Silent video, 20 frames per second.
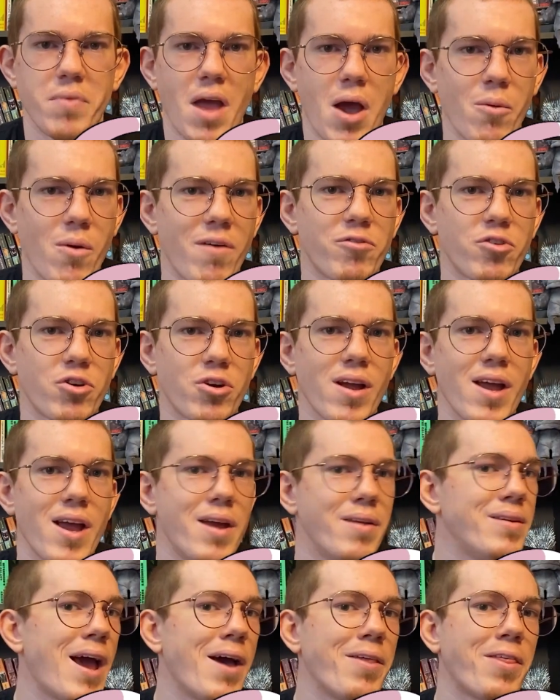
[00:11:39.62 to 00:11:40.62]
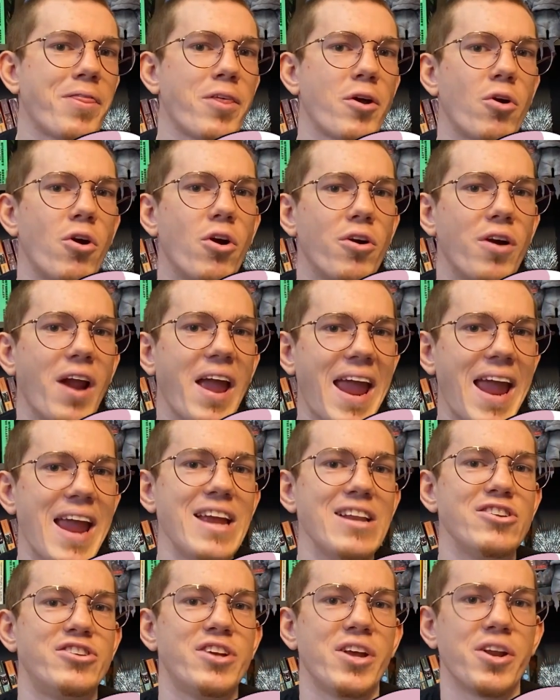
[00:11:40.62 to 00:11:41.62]
However, now that there are
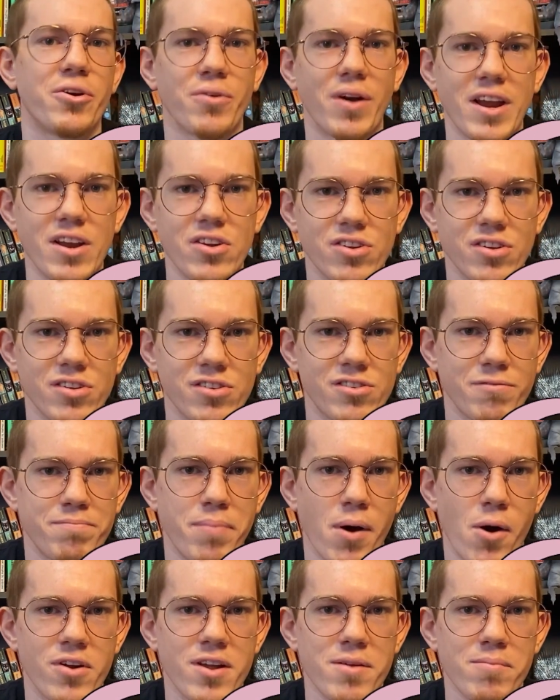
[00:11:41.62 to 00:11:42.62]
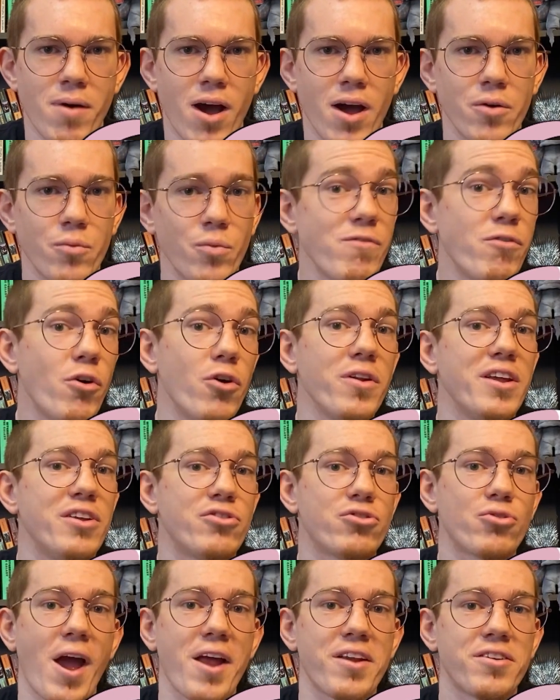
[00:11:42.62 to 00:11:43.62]
8 generations of Pokemon, we've
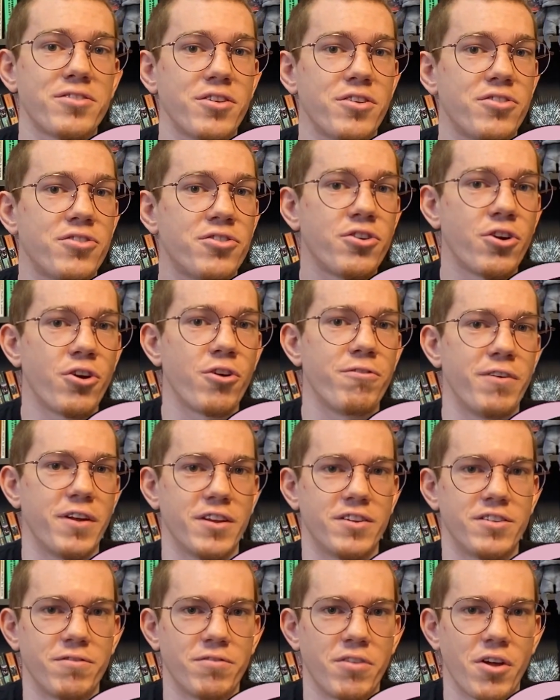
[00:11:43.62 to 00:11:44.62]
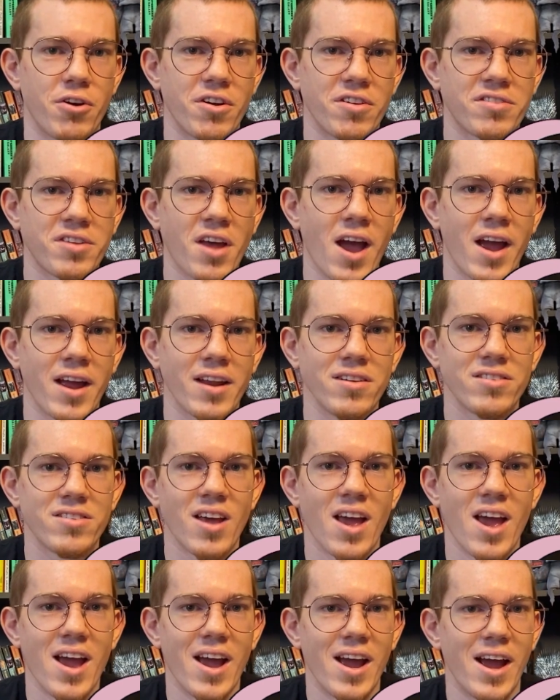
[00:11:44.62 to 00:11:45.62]
only scratched the surface of their
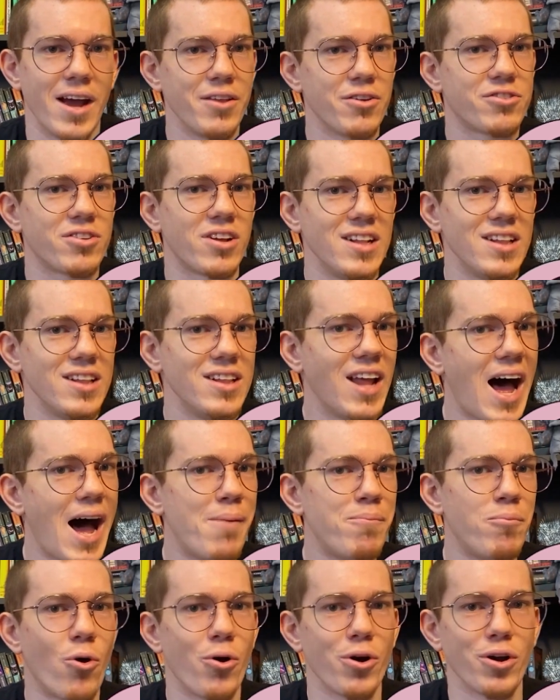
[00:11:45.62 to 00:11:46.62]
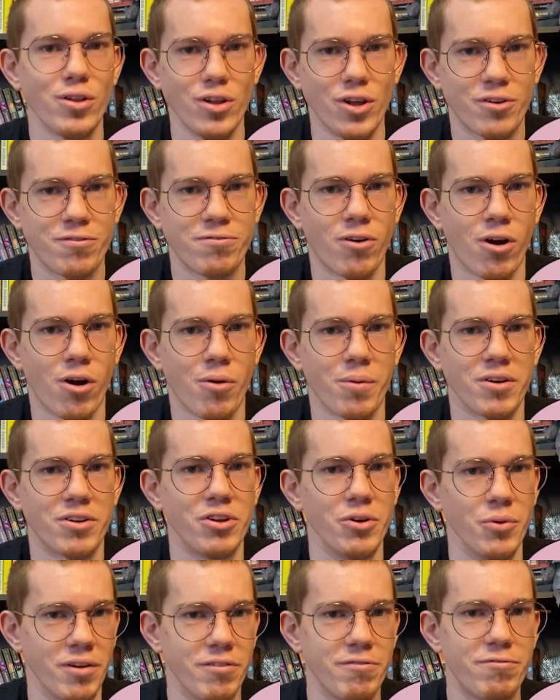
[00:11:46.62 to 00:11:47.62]
designs, and there's a lot more to look
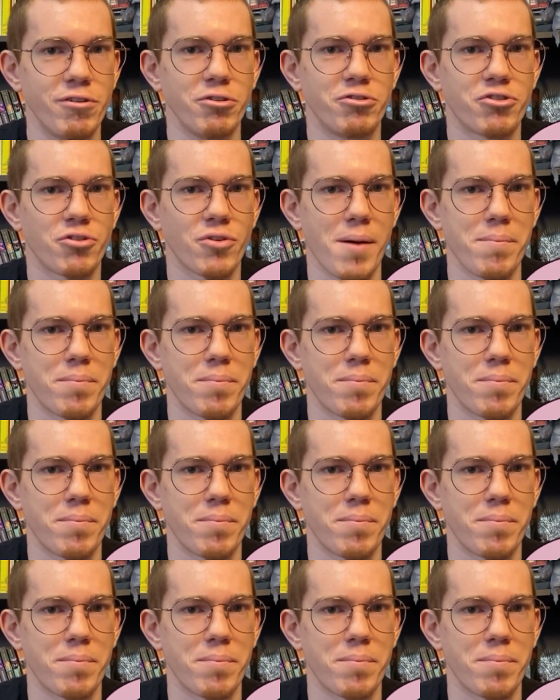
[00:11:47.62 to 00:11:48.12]
forward to in future